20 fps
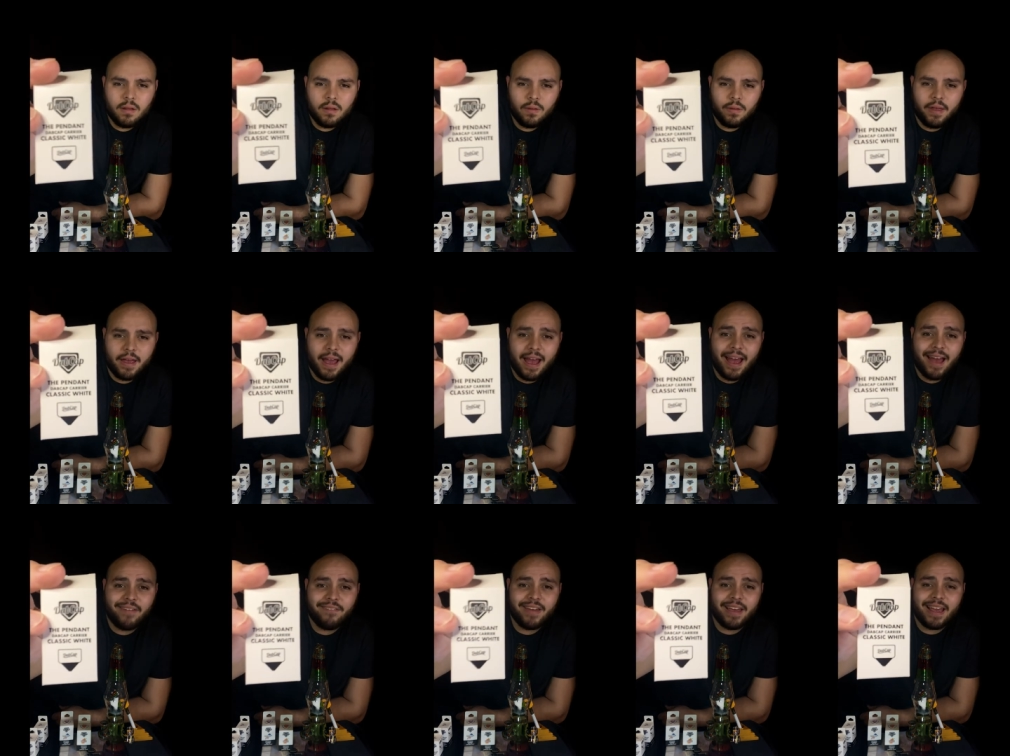They
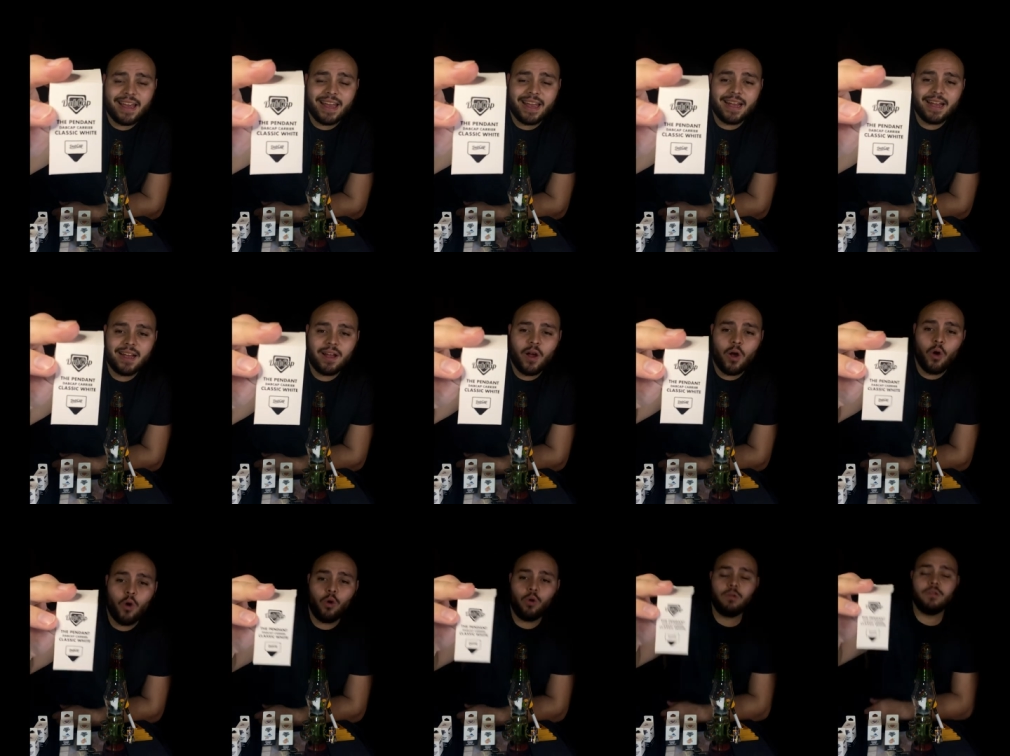have a
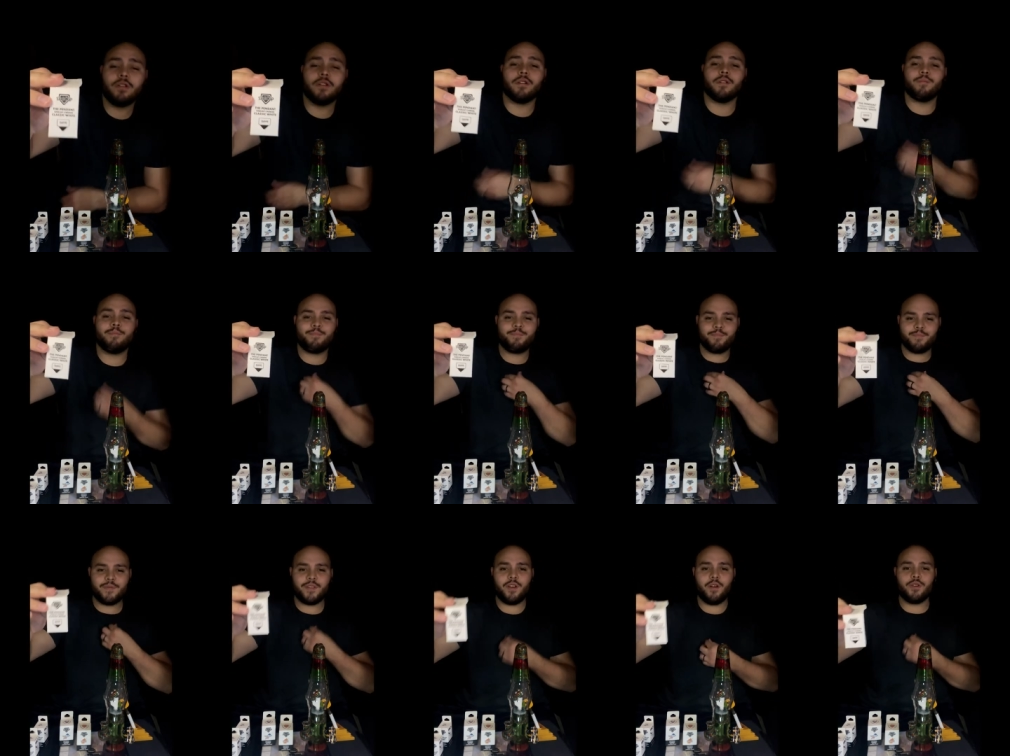holder
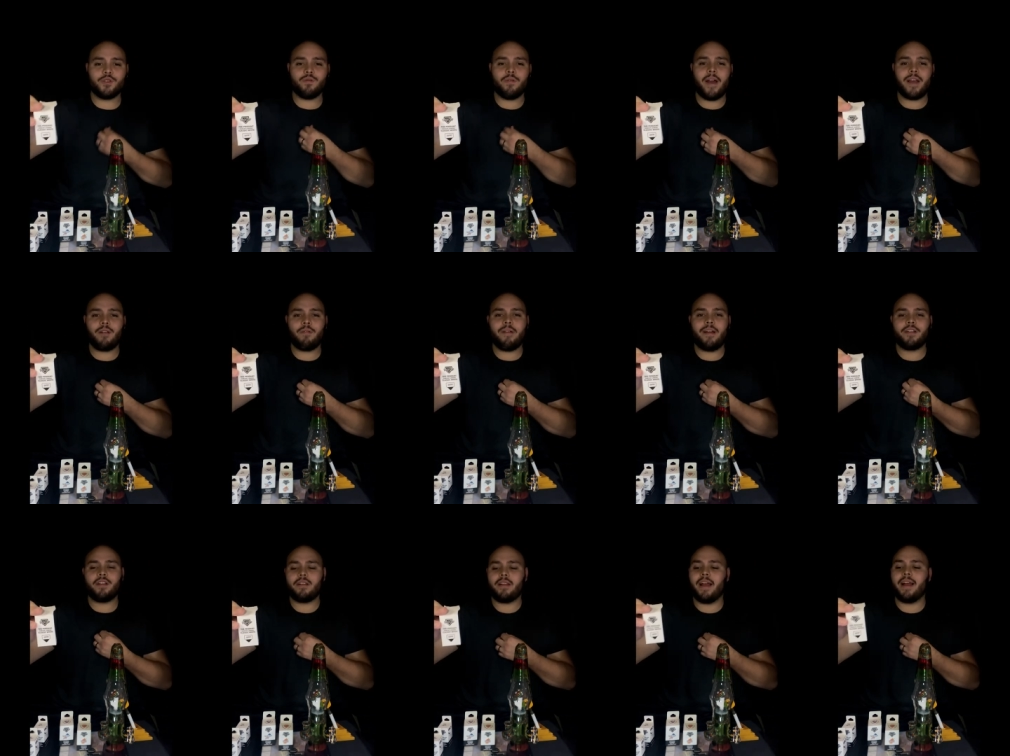goes right
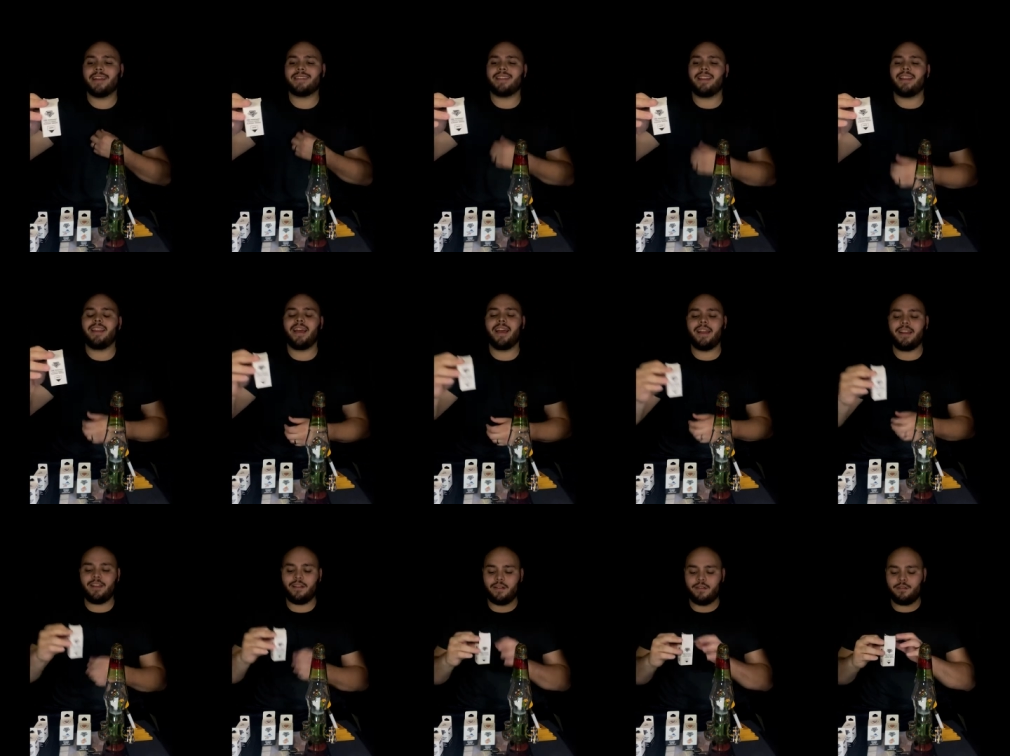around your neck. It's a
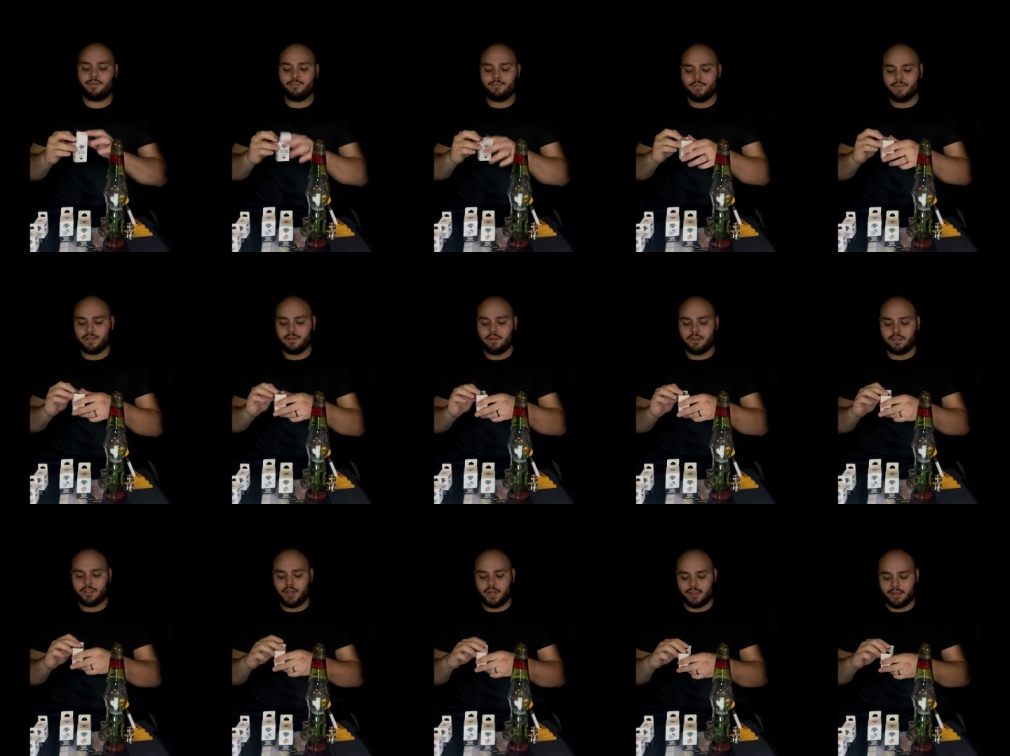lanyard. So
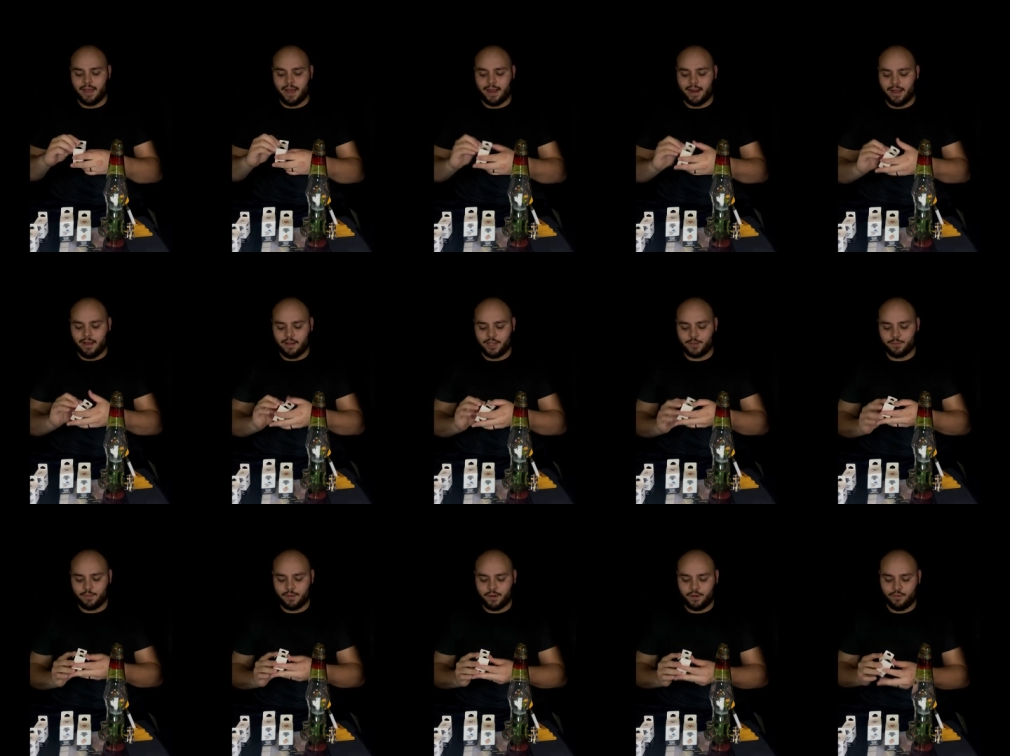let's check that out. It's
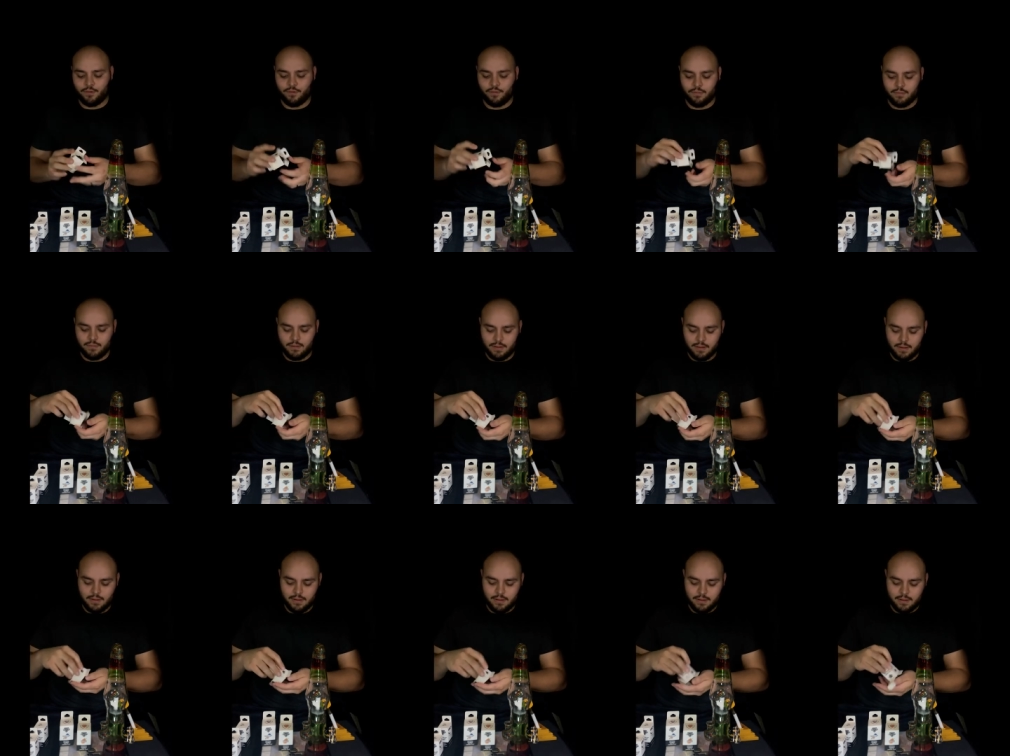pretty cool.
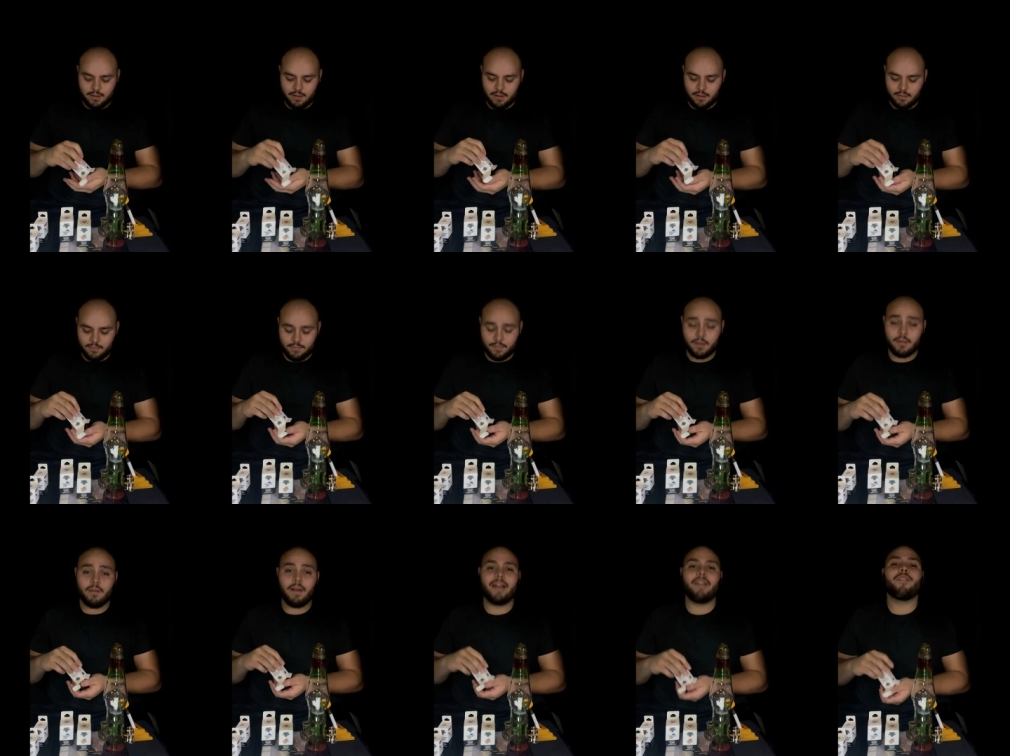
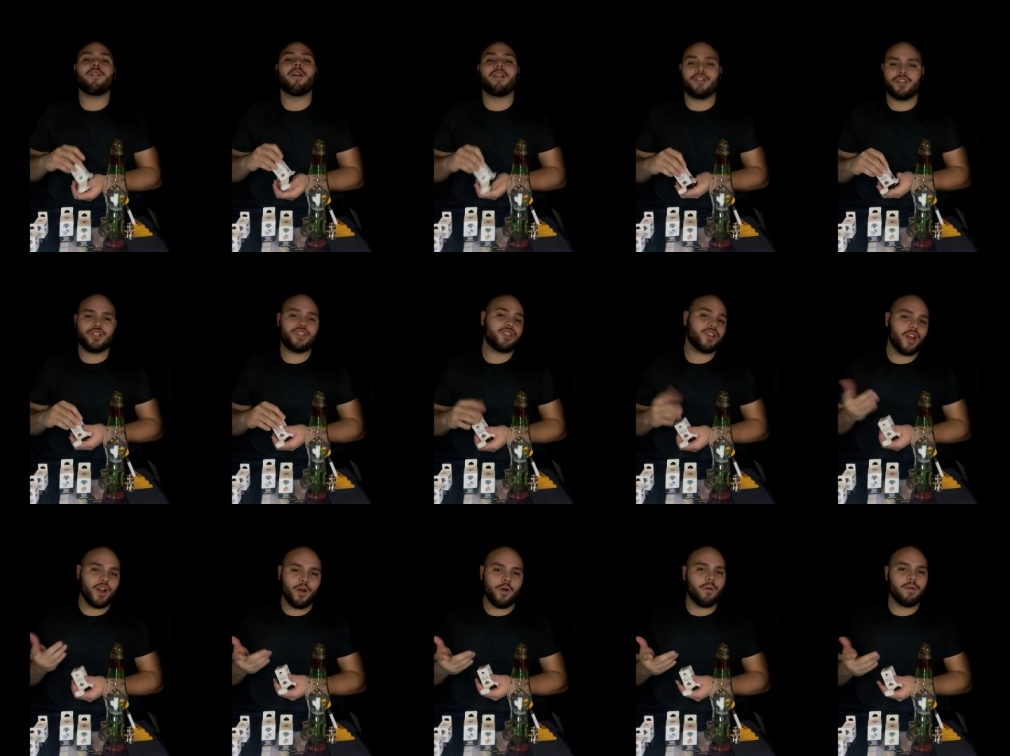Like if you're at a
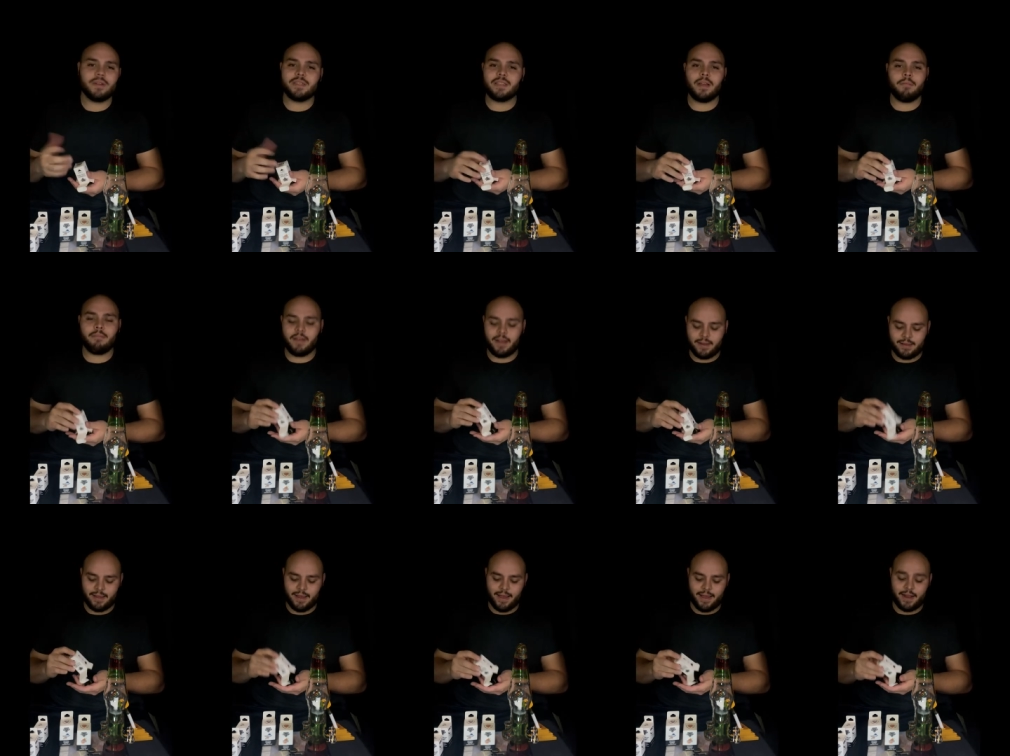show or something
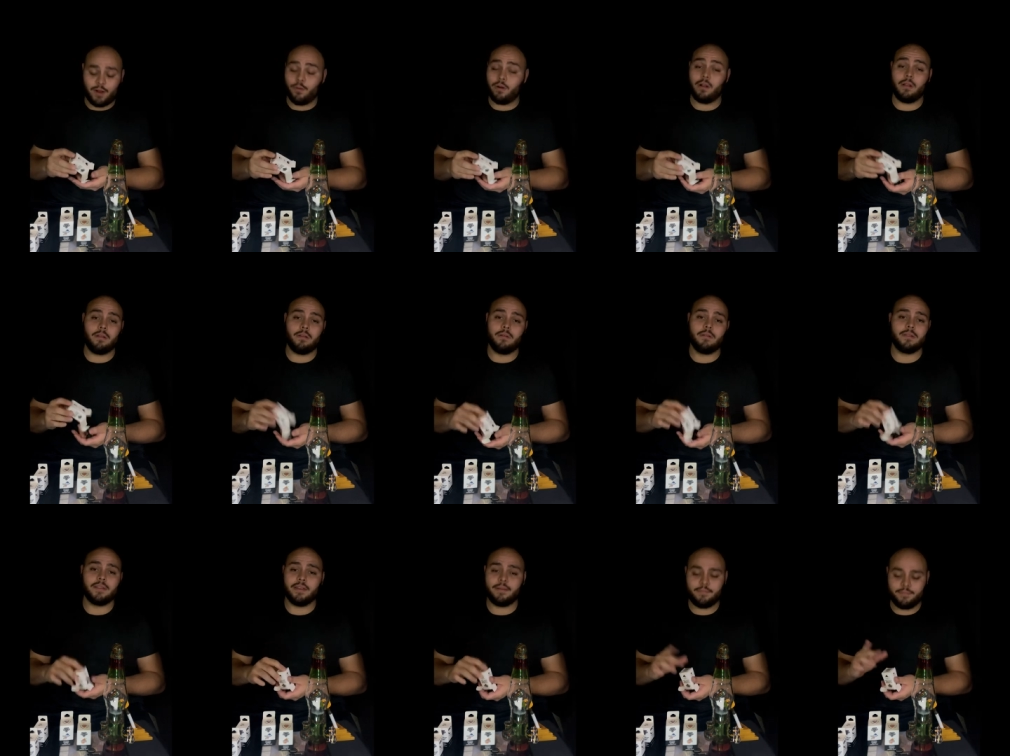like that, you don't want to
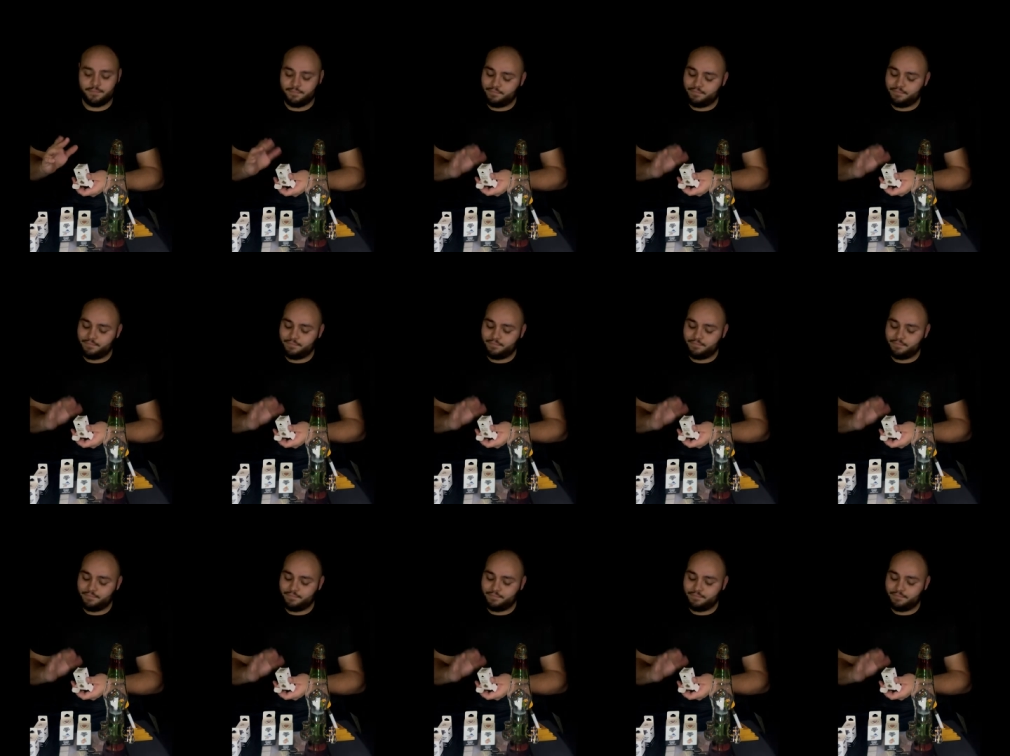lose it.